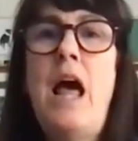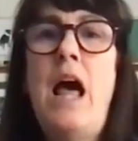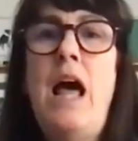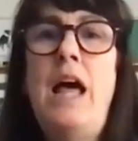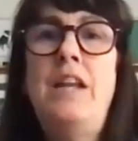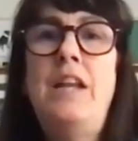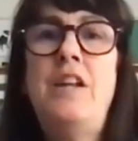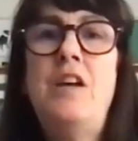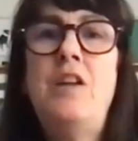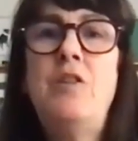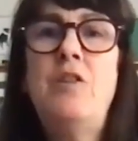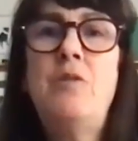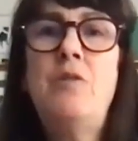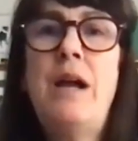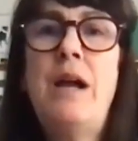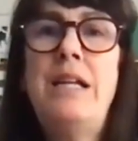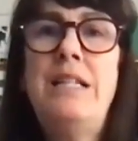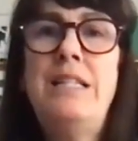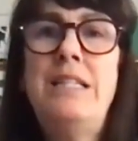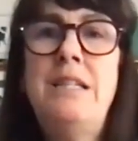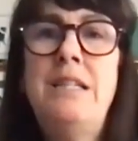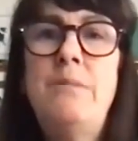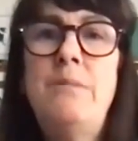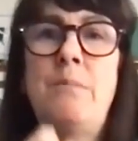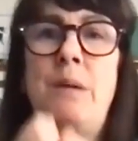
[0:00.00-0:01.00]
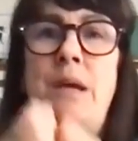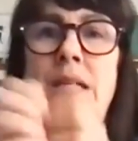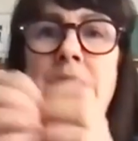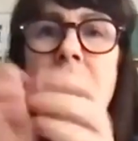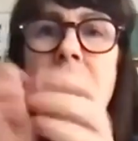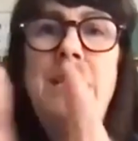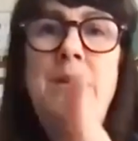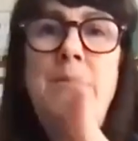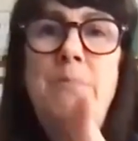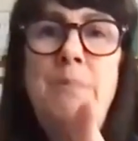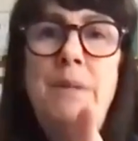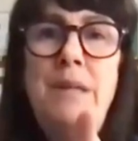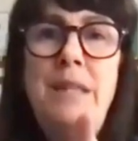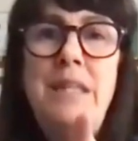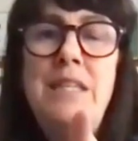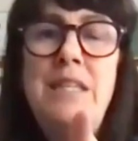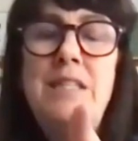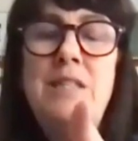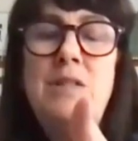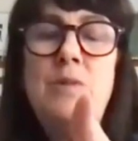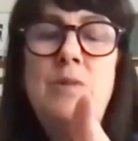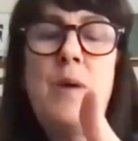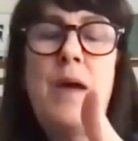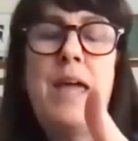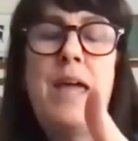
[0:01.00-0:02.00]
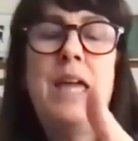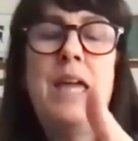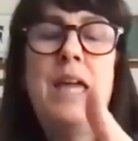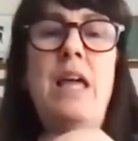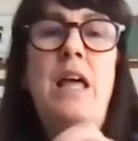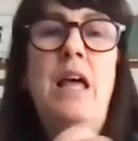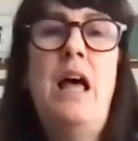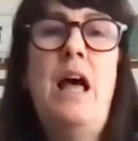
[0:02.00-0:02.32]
Another idea might take me this way.